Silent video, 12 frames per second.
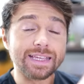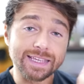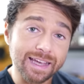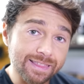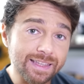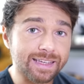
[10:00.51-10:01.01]

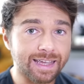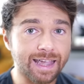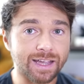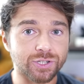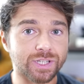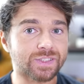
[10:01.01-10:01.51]
get the
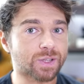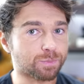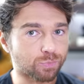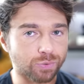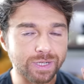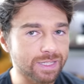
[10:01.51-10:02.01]
cash at some
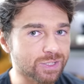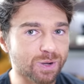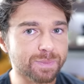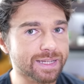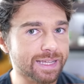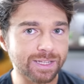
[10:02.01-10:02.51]

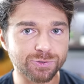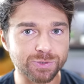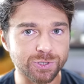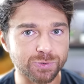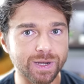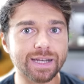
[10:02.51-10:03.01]
predetermined
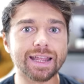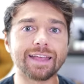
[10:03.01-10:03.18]
interest rate,